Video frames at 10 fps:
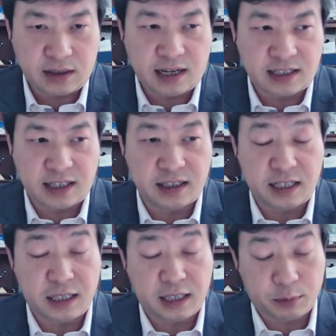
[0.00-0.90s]
that they
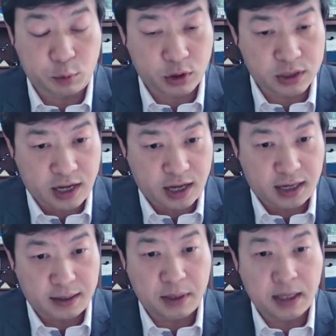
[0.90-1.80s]
need more
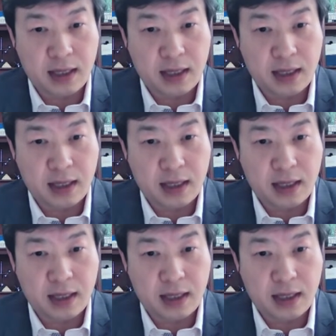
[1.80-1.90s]
time,